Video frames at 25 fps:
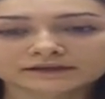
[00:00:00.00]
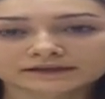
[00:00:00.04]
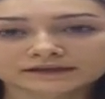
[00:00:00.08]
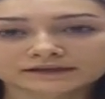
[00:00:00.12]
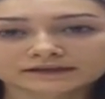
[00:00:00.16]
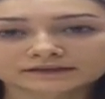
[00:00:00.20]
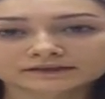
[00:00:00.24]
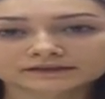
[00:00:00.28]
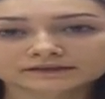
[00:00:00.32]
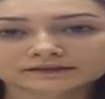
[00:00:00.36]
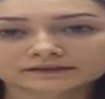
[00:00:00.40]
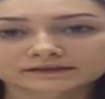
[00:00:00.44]

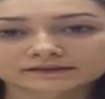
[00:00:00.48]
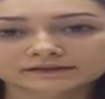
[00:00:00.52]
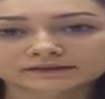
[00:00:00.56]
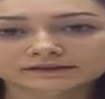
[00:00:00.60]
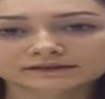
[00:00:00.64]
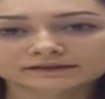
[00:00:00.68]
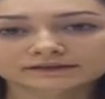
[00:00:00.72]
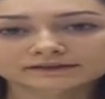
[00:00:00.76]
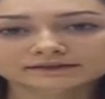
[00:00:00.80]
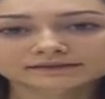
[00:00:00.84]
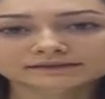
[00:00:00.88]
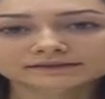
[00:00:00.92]

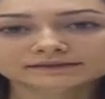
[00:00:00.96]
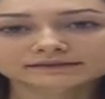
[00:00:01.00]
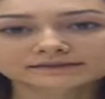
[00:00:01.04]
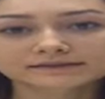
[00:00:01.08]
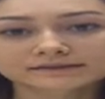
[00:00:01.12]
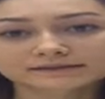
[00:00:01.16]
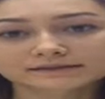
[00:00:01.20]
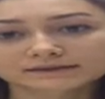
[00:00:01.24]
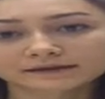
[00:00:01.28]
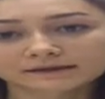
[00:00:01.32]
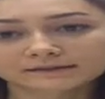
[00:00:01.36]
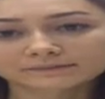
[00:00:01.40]
a
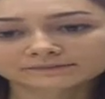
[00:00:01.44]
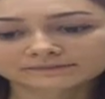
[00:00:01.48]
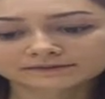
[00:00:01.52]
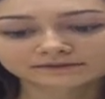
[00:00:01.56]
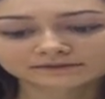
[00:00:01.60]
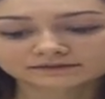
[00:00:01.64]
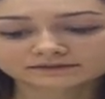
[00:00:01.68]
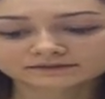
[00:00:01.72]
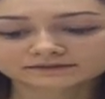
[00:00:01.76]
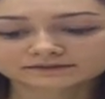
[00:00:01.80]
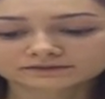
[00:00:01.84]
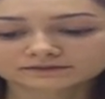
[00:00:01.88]
6
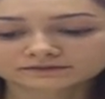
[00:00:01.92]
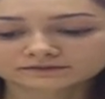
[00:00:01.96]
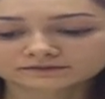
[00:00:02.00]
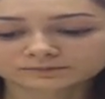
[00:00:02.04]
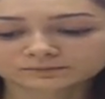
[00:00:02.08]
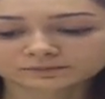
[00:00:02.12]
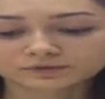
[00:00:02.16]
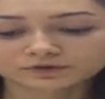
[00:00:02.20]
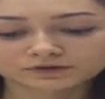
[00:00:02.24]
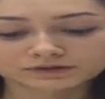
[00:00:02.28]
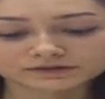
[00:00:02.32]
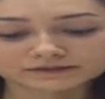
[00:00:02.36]
steps
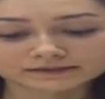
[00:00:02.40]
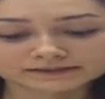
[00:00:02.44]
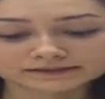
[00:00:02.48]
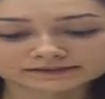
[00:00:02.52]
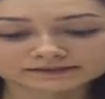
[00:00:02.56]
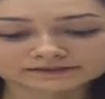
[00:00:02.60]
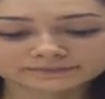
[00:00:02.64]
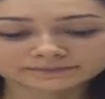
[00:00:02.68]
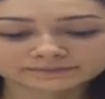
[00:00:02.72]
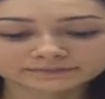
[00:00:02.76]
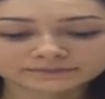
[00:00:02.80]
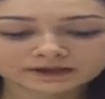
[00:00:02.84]

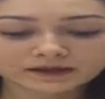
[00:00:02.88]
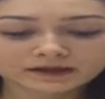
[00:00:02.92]
process.